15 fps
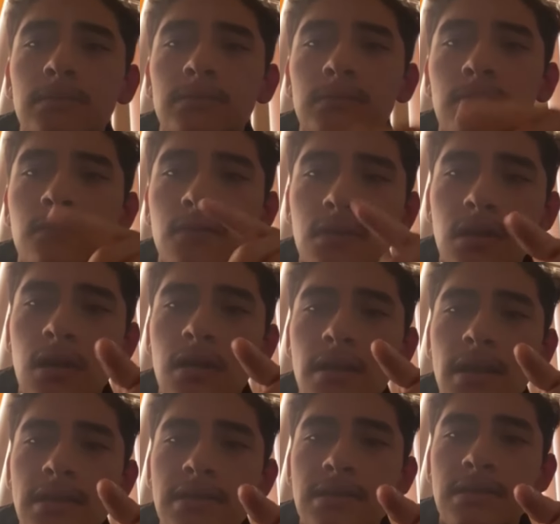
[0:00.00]
With all
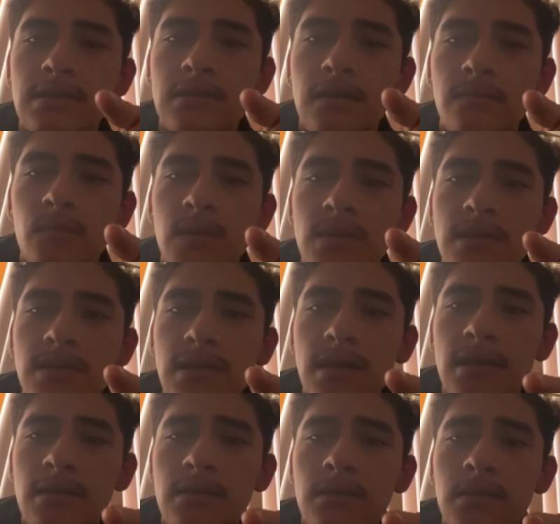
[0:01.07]
that stuff being
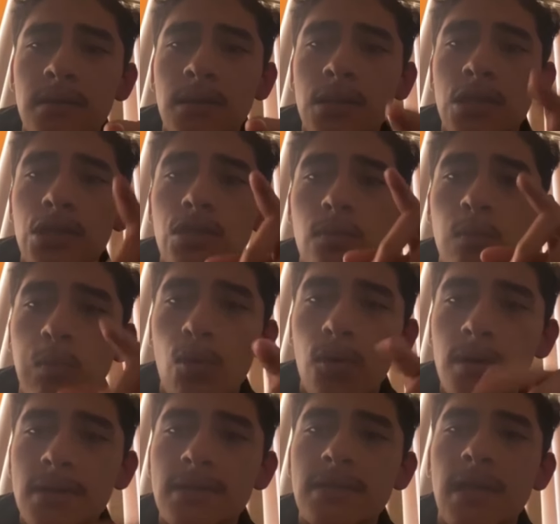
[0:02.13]
said, your
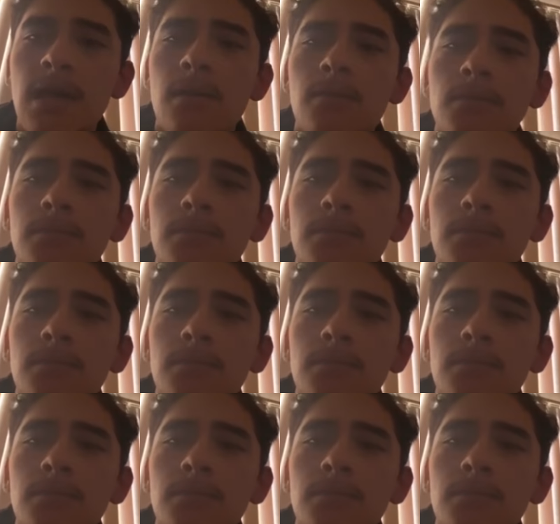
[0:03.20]
boy is out.